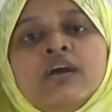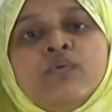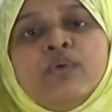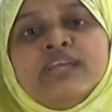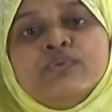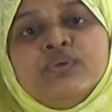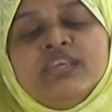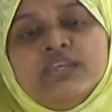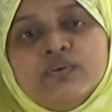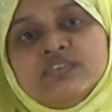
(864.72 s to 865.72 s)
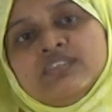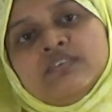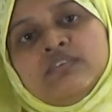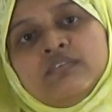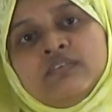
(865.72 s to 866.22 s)
Why we use
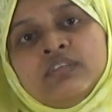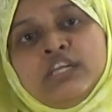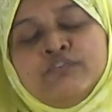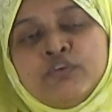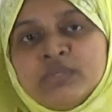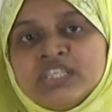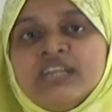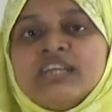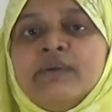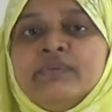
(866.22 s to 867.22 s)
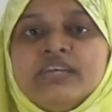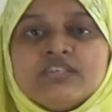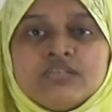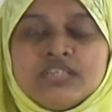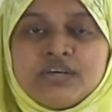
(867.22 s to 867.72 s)
information and
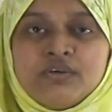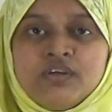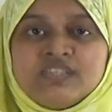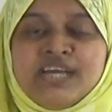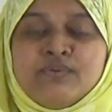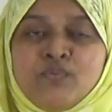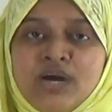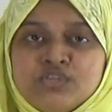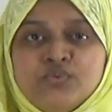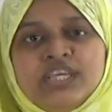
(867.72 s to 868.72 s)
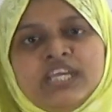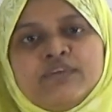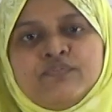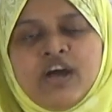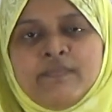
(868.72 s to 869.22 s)
communication technology and what we get
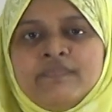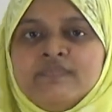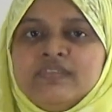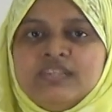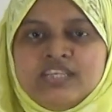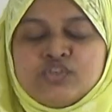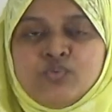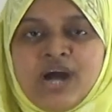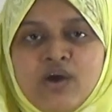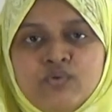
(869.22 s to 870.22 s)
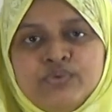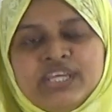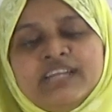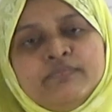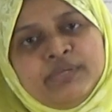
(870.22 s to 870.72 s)
from this, how we
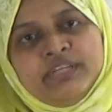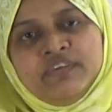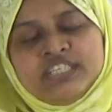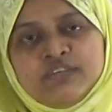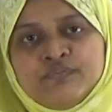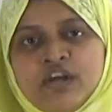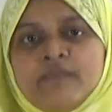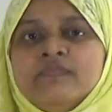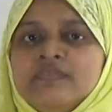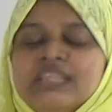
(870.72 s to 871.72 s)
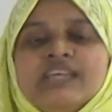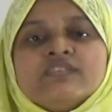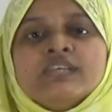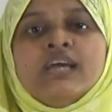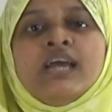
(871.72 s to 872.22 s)
can benefit from
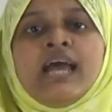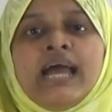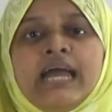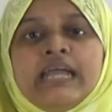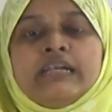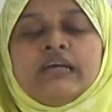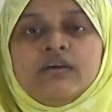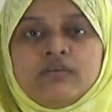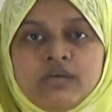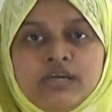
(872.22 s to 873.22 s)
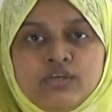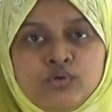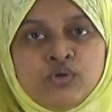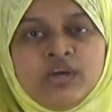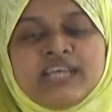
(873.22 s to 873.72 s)
this. And you
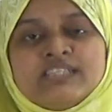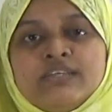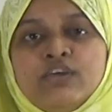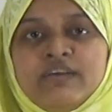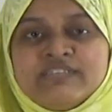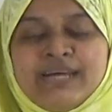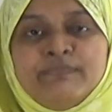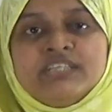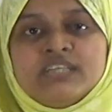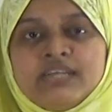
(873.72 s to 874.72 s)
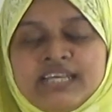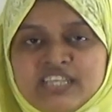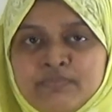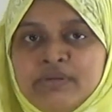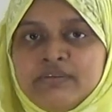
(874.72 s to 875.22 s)
know, as you have submitted
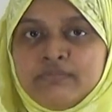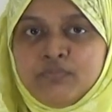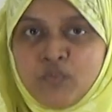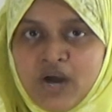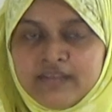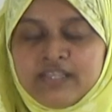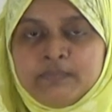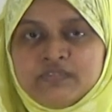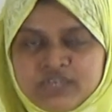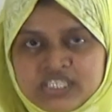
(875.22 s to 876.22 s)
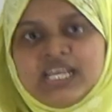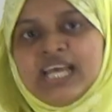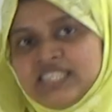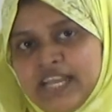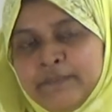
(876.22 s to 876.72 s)
assignment 1, that means first
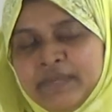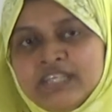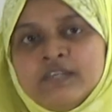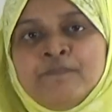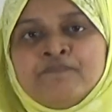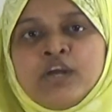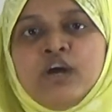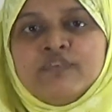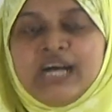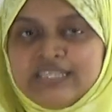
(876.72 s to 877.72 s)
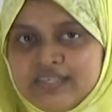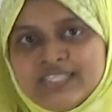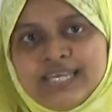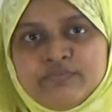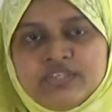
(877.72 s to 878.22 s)
assignment of other
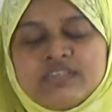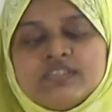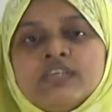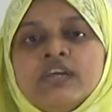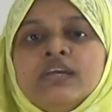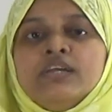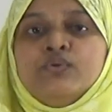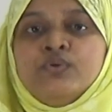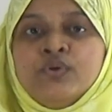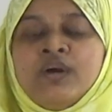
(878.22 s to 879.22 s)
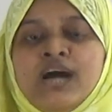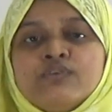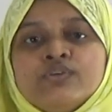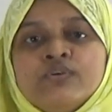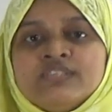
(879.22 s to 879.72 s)
subjects, you know how
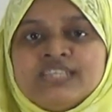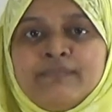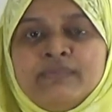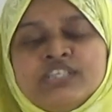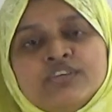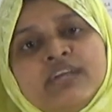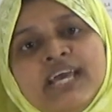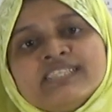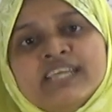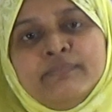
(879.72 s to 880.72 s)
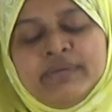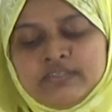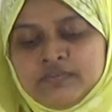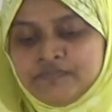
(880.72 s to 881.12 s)
to submit your assignment.